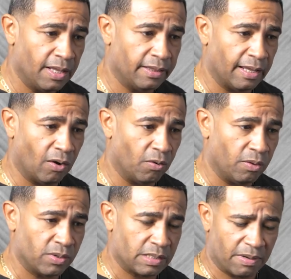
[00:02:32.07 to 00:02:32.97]
The other
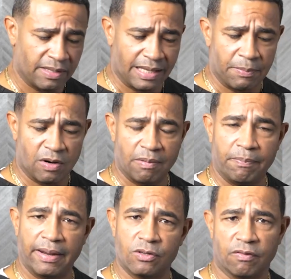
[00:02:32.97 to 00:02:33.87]
ones are about diameter of a
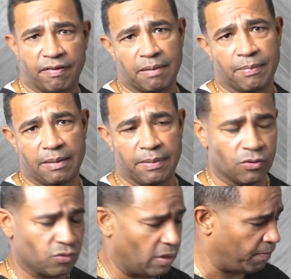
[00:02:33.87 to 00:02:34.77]
pencil, 5
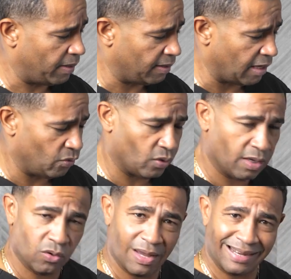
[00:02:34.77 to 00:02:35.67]
millimeters. So depending how you
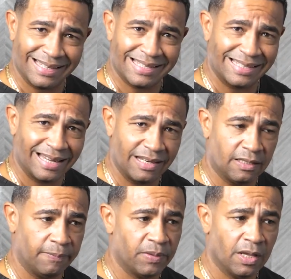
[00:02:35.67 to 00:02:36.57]
heal, you hardly see
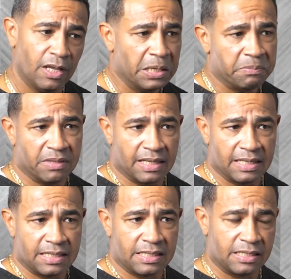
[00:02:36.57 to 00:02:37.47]
anything. The
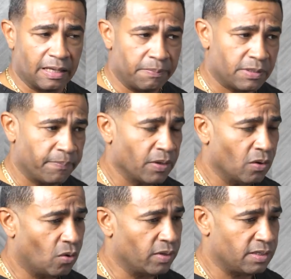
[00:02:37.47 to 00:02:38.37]
SIPS,
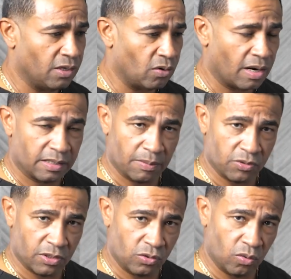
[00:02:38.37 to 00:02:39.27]
or the single
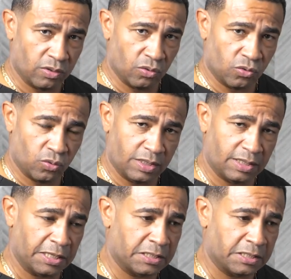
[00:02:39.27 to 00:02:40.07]
anastomosis duodenal switch, takes